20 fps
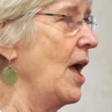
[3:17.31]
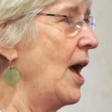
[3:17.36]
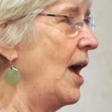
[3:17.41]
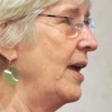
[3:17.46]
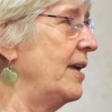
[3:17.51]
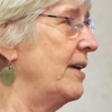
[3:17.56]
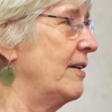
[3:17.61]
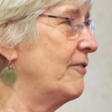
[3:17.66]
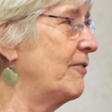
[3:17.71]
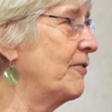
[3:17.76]

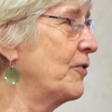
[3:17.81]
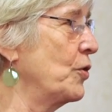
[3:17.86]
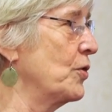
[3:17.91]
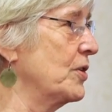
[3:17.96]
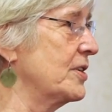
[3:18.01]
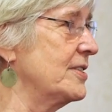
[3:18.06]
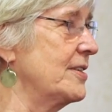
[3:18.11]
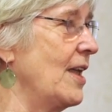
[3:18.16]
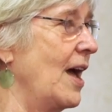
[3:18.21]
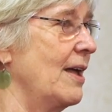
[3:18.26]
I had, of
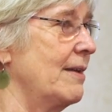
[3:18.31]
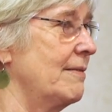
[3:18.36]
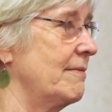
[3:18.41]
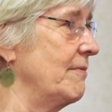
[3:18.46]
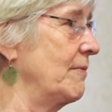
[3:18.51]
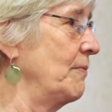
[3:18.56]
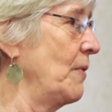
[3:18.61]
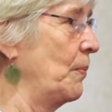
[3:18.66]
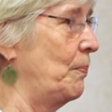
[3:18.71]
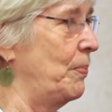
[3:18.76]
course,
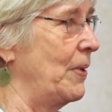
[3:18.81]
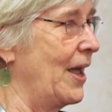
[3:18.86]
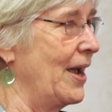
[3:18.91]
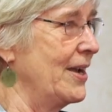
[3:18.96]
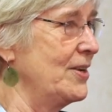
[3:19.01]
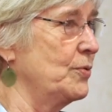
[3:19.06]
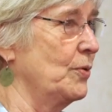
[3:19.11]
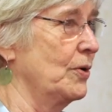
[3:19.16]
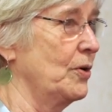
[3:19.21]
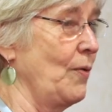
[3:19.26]
not
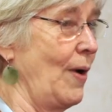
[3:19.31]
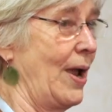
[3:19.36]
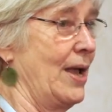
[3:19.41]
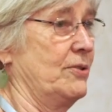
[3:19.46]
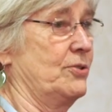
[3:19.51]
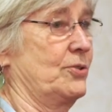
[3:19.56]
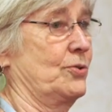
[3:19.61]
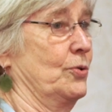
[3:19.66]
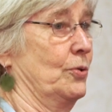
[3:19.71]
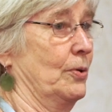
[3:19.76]
applied to a
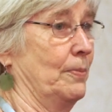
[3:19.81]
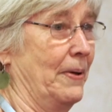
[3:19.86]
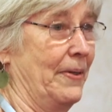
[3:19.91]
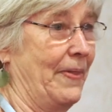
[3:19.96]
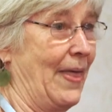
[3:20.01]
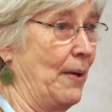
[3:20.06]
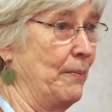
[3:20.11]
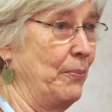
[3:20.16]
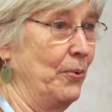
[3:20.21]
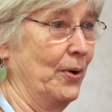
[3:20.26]
grad school
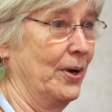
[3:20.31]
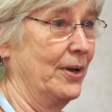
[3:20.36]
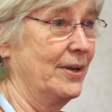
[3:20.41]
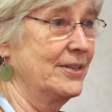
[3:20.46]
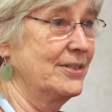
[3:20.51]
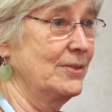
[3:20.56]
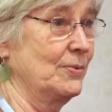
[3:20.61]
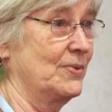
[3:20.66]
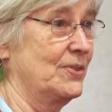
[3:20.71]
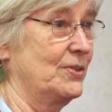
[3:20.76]
at that point
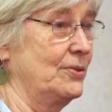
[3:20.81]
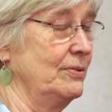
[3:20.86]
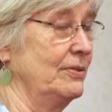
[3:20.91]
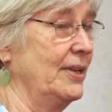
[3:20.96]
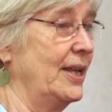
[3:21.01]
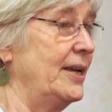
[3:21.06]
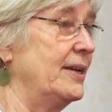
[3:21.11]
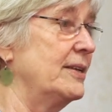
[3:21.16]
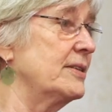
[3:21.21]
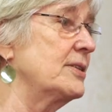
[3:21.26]
because it was too
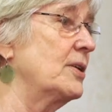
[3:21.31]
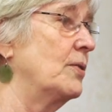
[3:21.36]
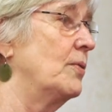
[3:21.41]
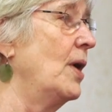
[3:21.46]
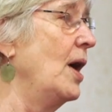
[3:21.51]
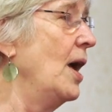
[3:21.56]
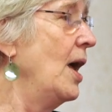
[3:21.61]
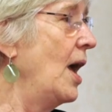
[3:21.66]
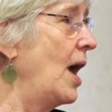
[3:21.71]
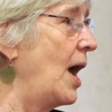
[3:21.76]
late.
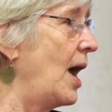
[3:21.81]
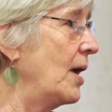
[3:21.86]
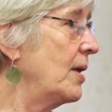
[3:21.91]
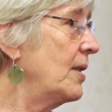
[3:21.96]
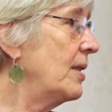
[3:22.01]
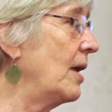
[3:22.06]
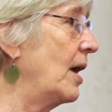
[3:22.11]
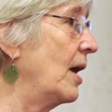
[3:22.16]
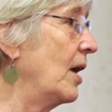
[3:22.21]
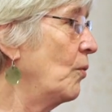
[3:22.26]
So I
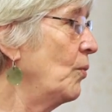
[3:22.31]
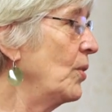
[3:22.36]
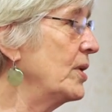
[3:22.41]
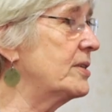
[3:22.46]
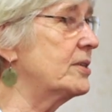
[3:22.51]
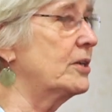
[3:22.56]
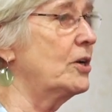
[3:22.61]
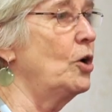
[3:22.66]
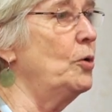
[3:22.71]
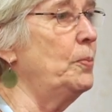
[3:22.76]
uh,
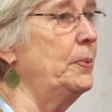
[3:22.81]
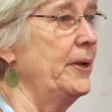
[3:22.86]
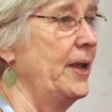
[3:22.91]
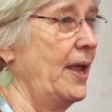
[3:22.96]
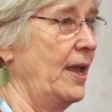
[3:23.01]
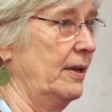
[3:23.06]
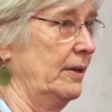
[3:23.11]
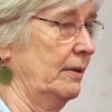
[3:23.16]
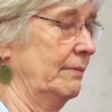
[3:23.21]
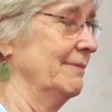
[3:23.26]
went to
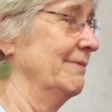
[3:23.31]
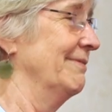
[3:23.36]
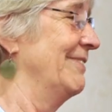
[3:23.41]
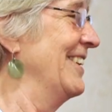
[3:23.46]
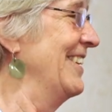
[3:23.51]
Copenhagen.